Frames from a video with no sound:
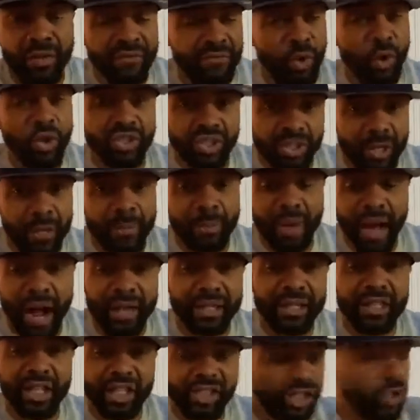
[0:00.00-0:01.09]
for
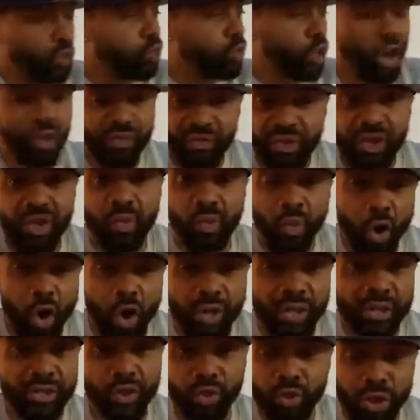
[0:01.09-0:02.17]
somebody that you know finna
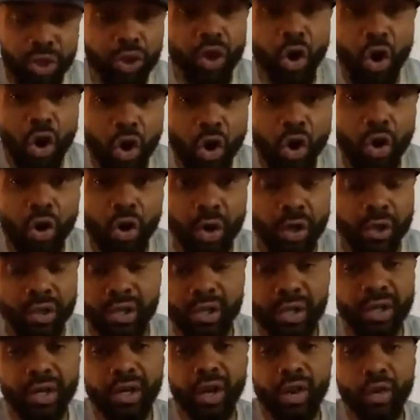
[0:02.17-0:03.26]
walk through the door.
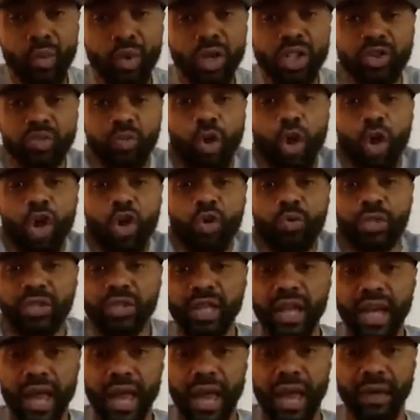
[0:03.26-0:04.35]
What's wrong with
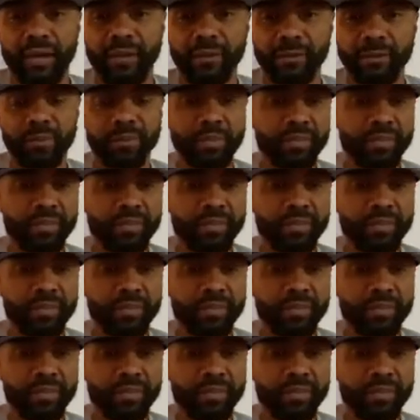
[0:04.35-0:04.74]
that?